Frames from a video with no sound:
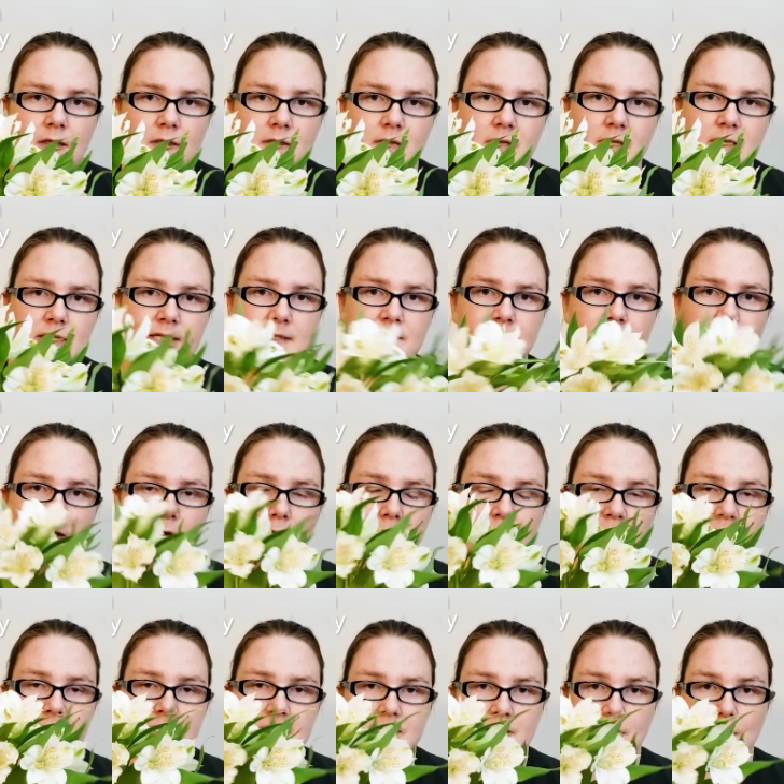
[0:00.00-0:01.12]
This flower
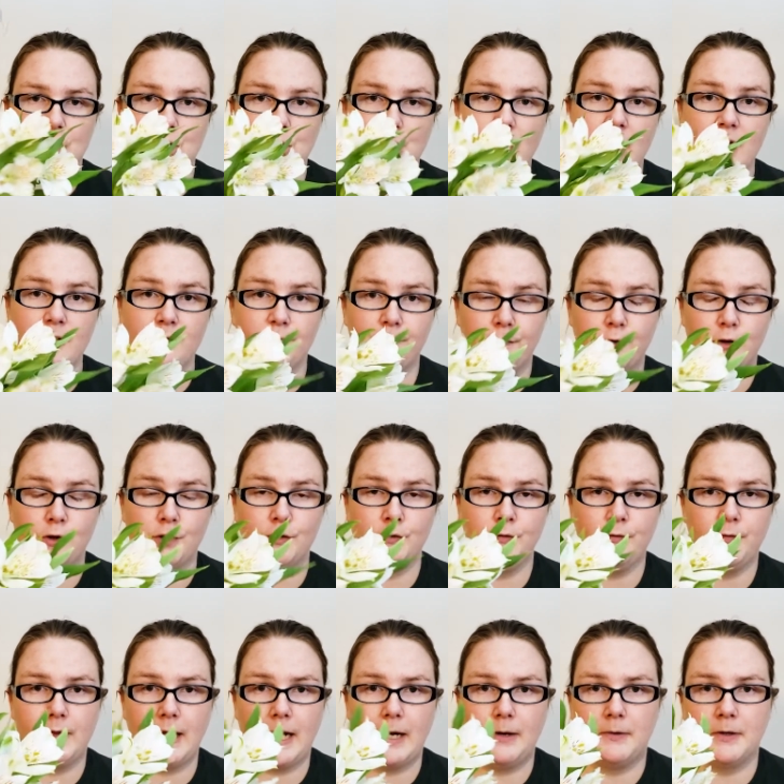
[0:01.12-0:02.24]
is a great filler
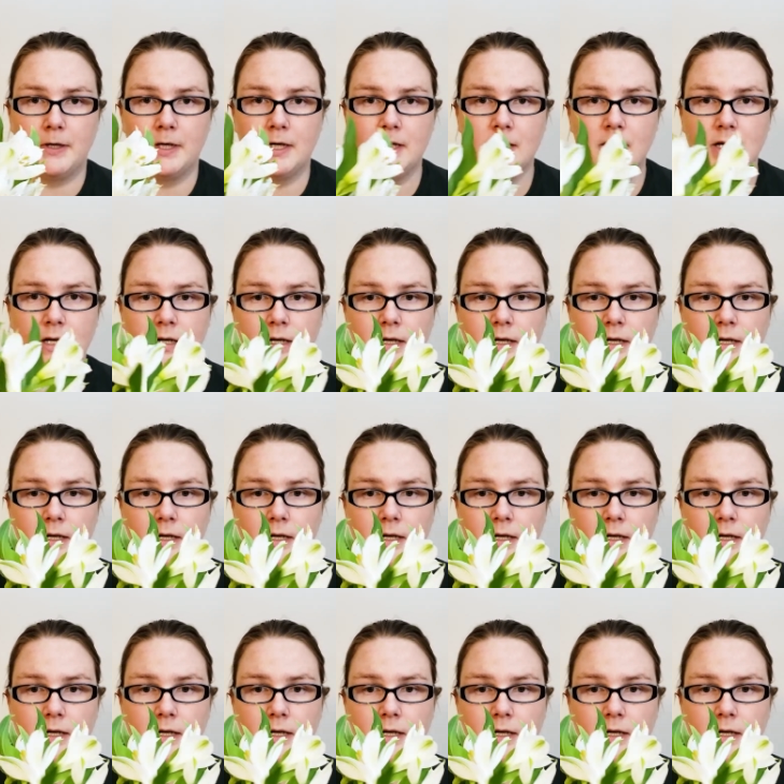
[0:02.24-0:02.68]
flower,